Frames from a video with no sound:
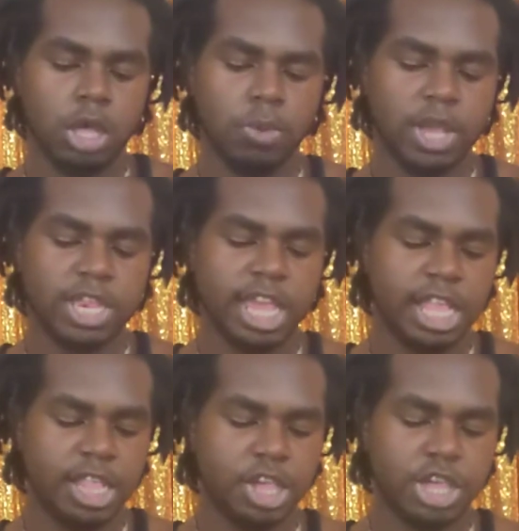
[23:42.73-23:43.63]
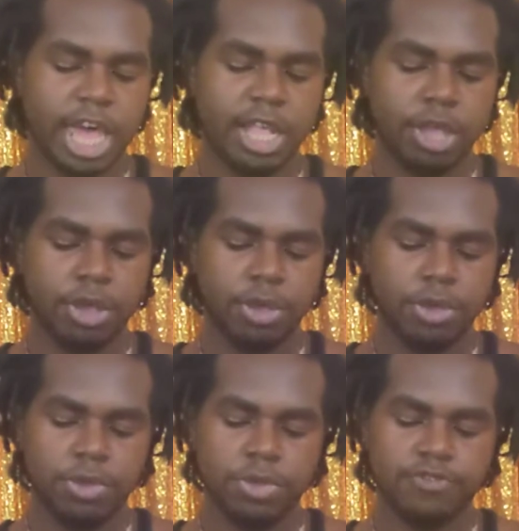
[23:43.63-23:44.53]
What's hidden in the
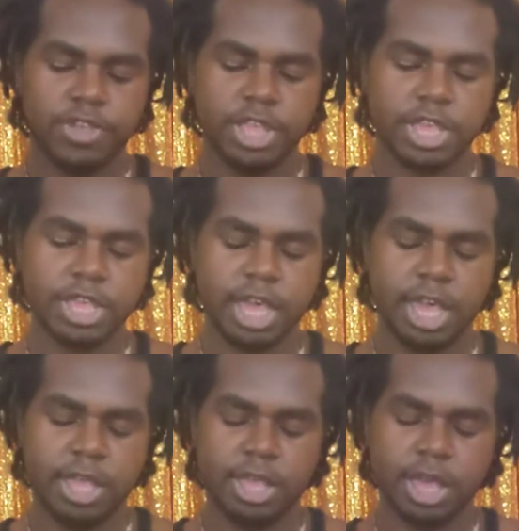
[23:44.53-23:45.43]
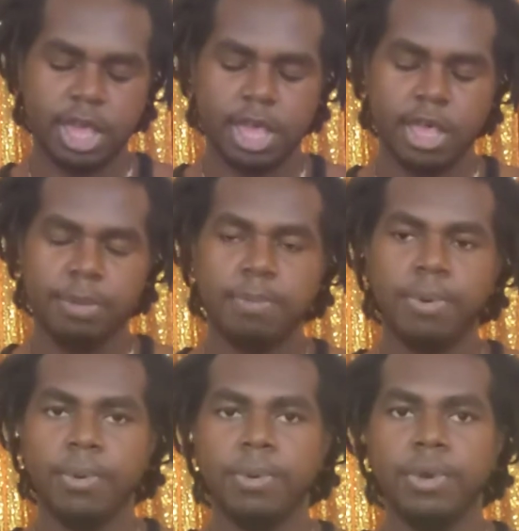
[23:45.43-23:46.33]
shadows for this 10-10
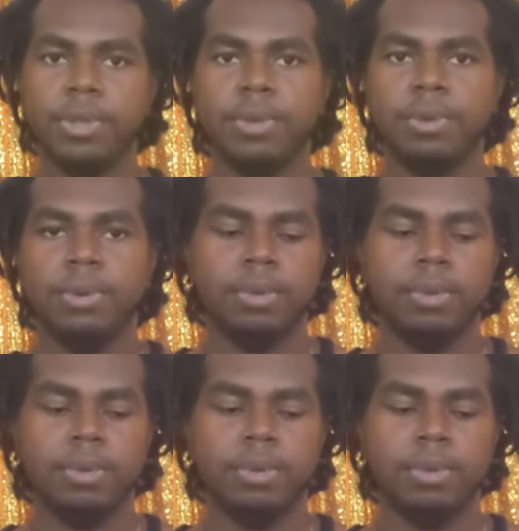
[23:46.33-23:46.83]
portal?